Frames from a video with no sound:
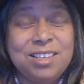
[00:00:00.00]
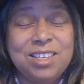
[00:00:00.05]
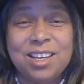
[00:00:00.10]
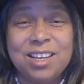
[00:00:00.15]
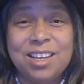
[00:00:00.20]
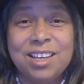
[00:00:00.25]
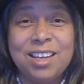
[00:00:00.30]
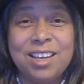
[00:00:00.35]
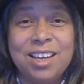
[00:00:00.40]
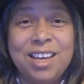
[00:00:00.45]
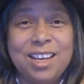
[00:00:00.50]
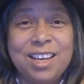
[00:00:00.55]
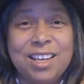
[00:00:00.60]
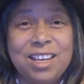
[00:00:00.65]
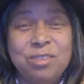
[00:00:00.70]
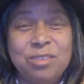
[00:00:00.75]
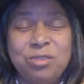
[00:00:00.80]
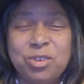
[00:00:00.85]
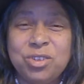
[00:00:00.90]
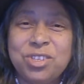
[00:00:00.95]
to
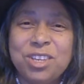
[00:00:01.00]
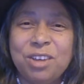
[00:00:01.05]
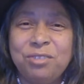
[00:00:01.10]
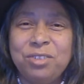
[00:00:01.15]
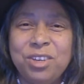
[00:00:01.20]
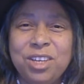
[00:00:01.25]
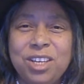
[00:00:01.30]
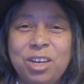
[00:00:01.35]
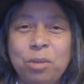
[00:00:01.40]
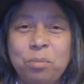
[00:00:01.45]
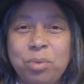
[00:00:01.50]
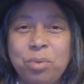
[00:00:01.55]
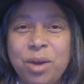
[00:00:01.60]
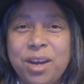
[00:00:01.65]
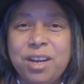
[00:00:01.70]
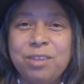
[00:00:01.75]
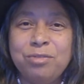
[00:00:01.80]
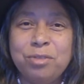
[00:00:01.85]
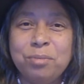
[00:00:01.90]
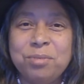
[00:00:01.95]
give yourself a little
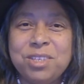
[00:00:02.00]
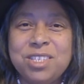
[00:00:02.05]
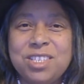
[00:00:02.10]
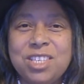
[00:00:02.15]
break from the